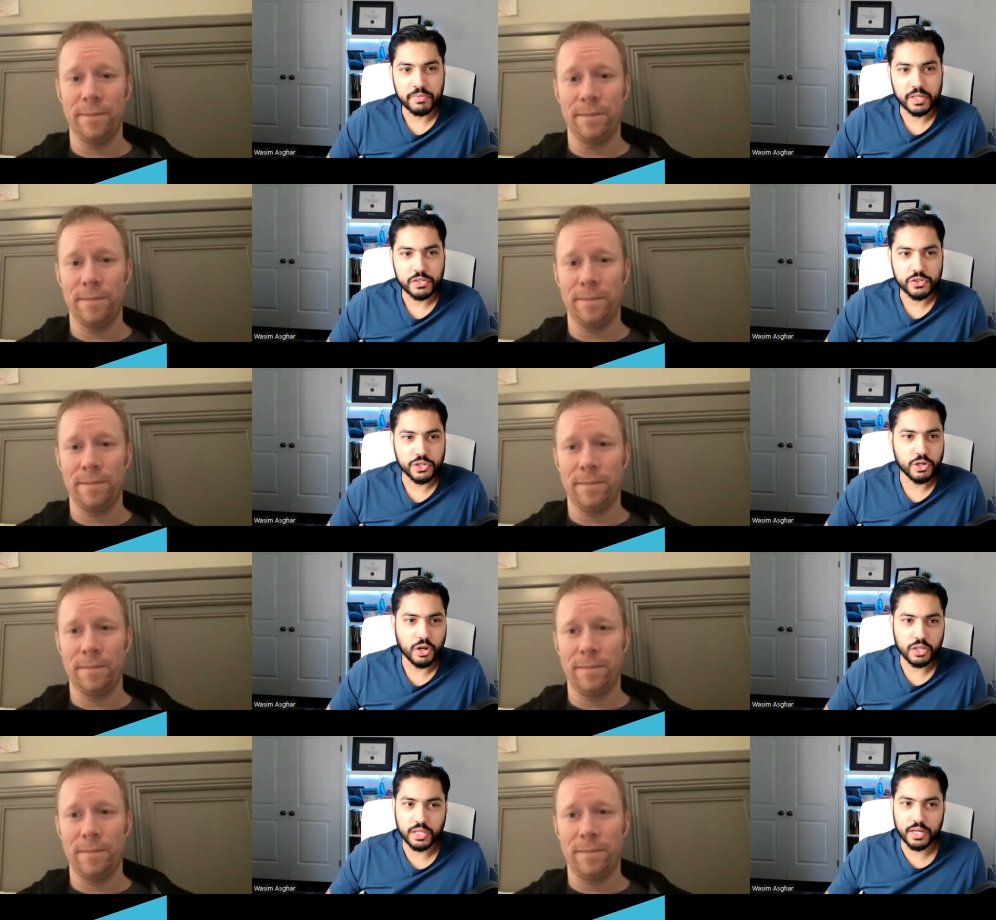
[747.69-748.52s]
Speaker 1: um so you
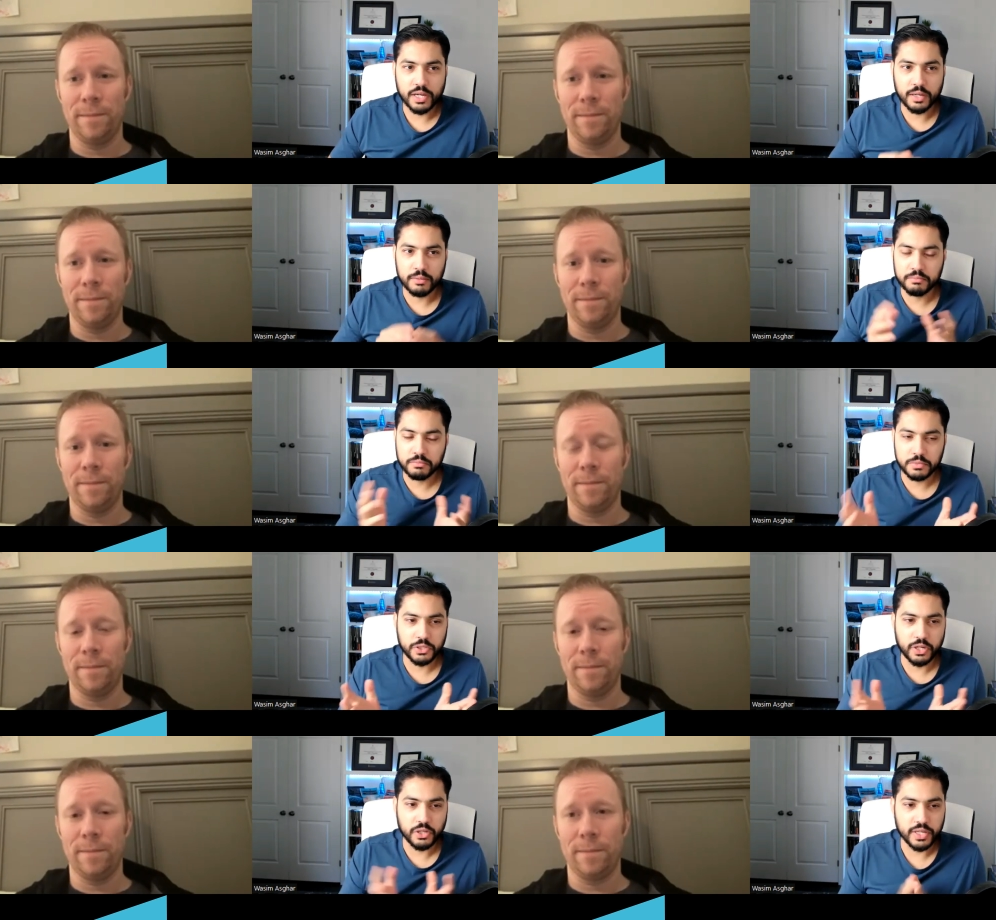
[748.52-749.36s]
got the
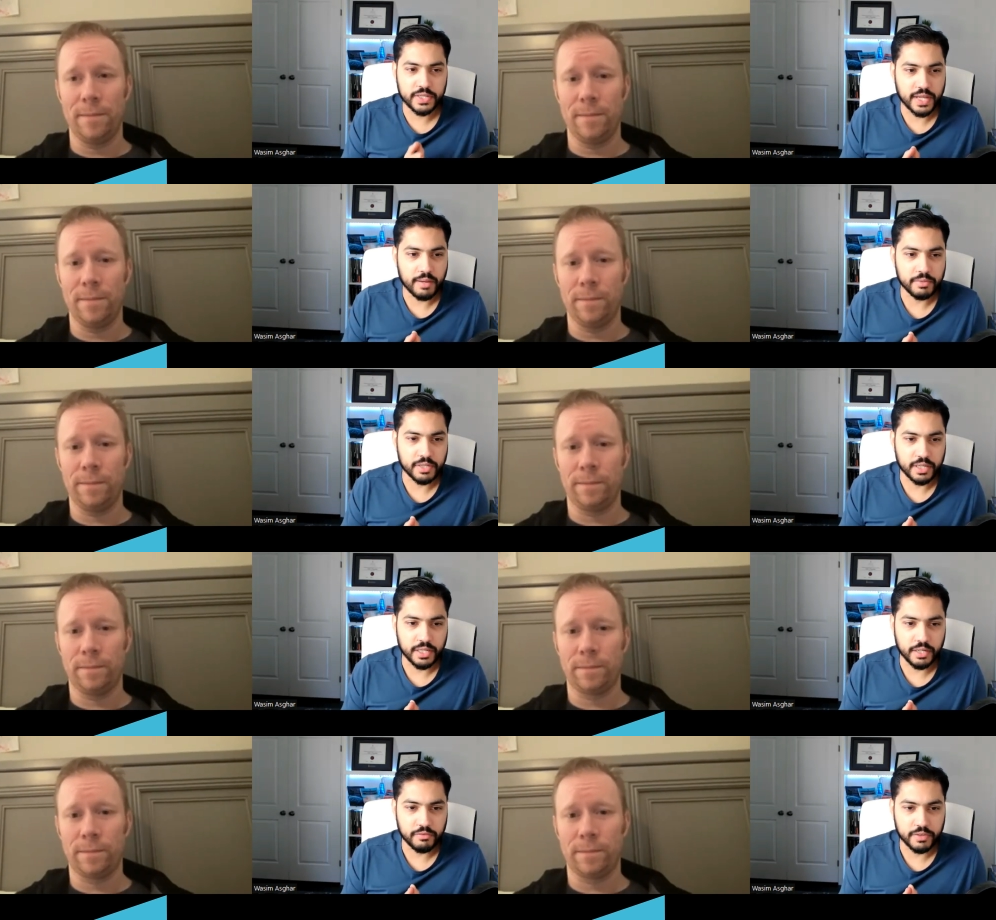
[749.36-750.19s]
you got the exam
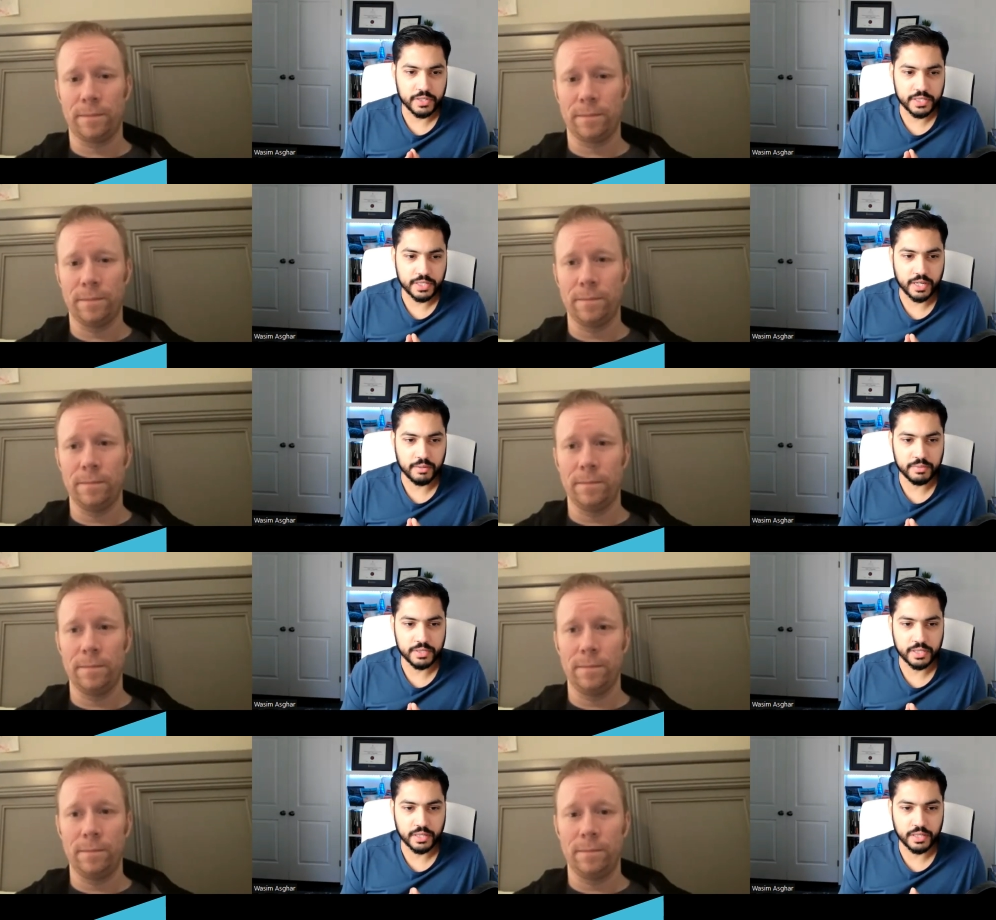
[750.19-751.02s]
done in first
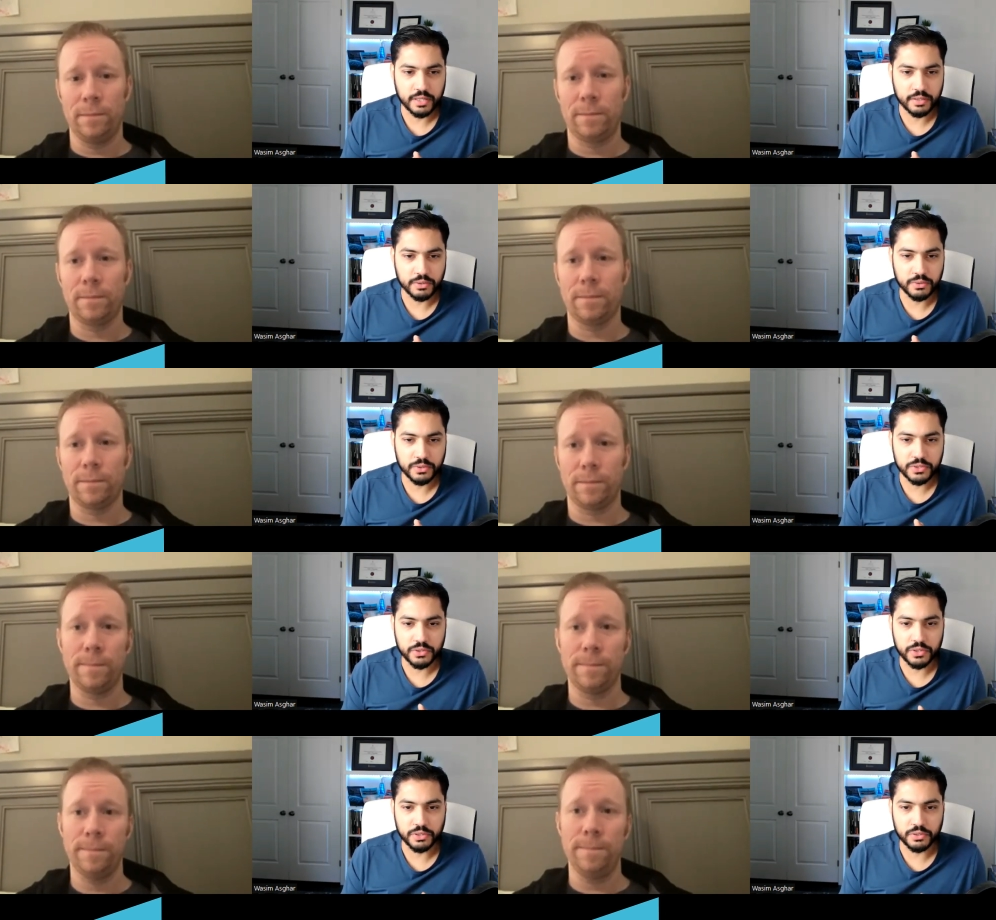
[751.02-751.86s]
attempt uh,
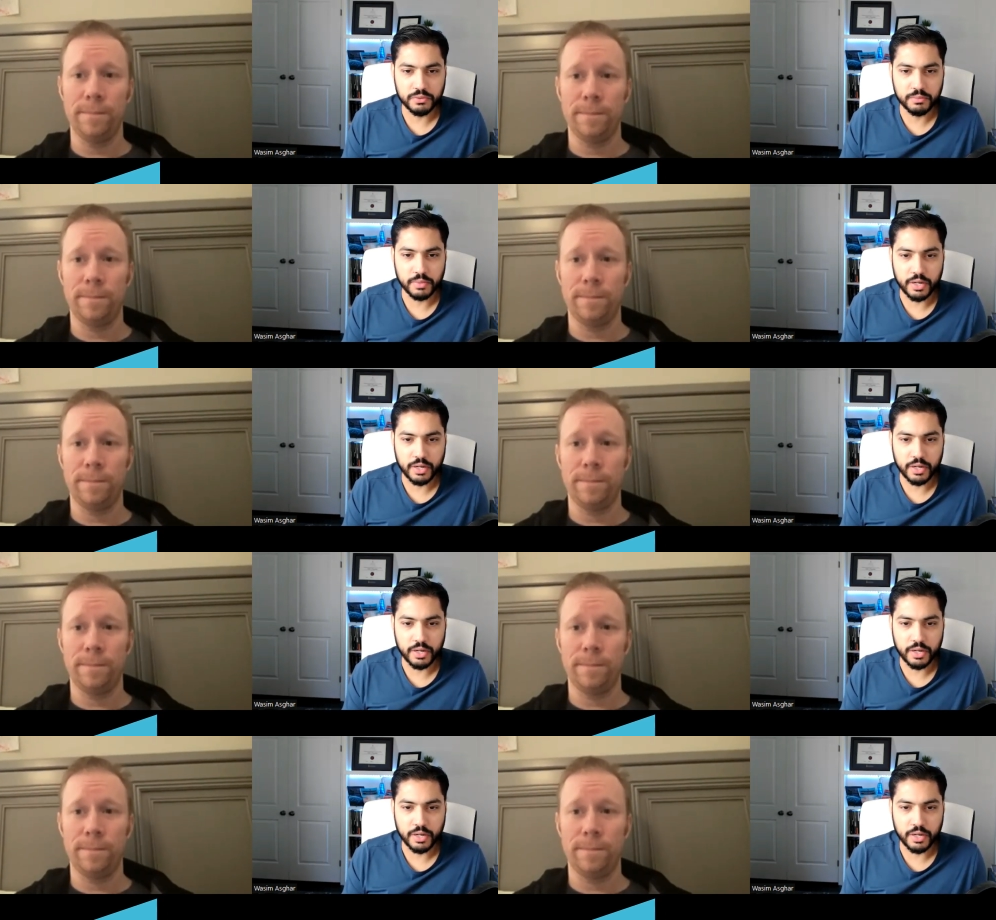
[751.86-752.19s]
kudos to you